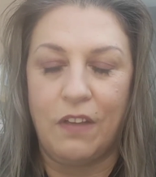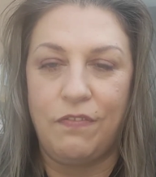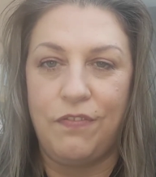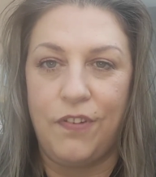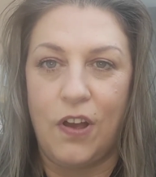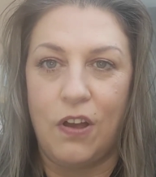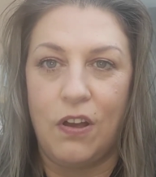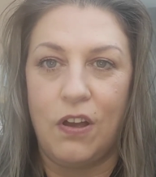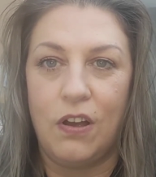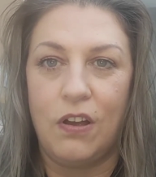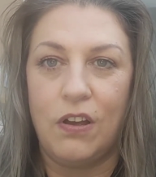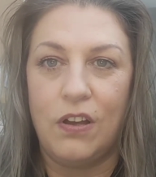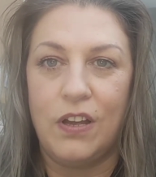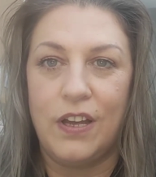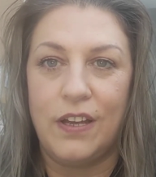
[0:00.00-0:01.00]

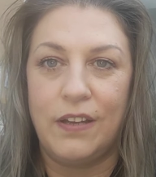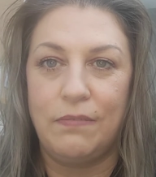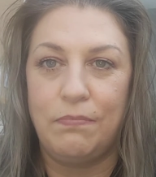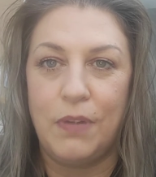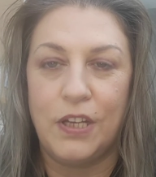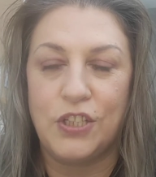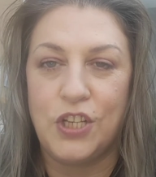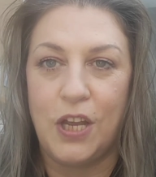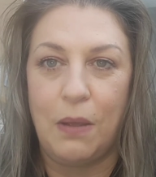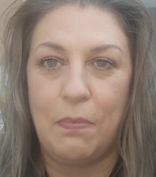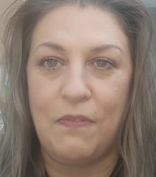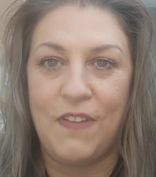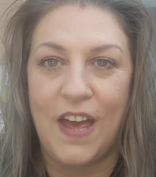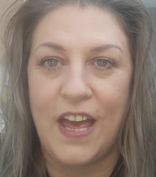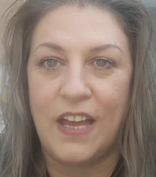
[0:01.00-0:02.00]
for a
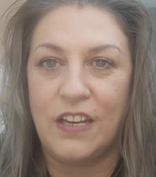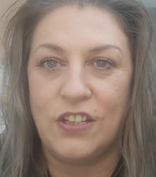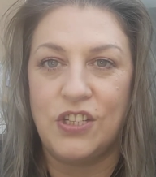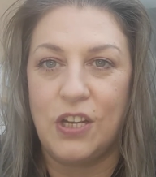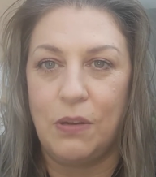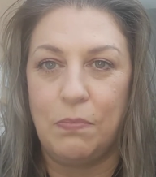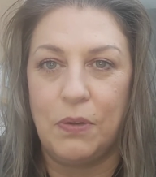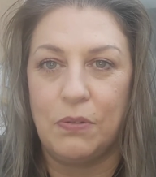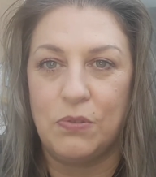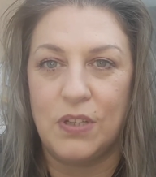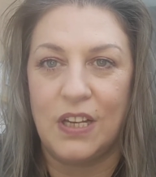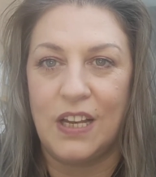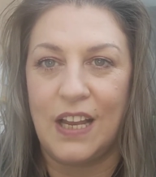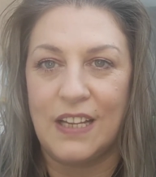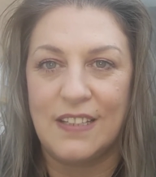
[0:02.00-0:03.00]
tube of it, and a tube
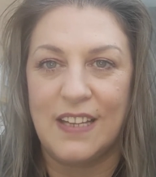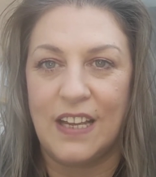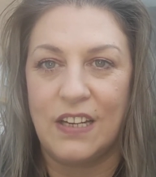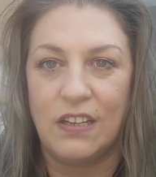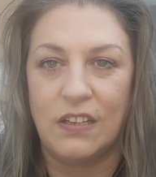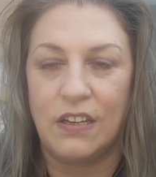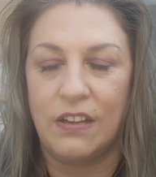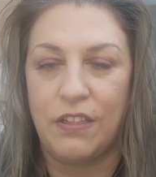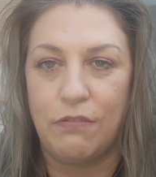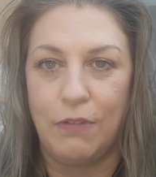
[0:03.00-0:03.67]
usually lasts, I don't know,